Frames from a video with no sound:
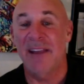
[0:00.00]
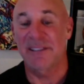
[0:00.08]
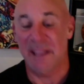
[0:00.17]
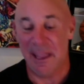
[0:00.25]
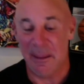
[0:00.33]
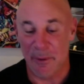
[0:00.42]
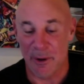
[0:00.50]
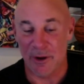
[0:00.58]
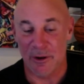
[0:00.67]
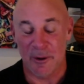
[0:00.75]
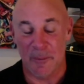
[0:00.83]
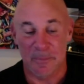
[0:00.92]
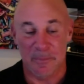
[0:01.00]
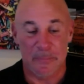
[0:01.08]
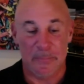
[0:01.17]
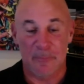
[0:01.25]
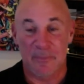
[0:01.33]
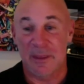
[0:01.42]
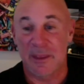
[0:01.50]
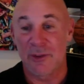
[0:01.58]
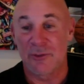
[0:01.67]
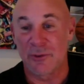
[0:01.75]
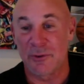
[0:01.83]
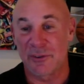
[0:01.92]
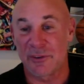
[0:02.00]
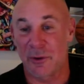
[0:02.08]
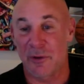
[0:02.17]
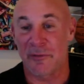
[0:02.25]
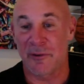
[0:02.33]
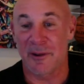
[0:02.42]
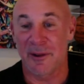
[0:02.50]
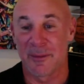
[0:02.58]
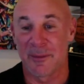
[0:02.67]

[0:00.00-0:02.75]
does the hamburger introduce his girlfriend?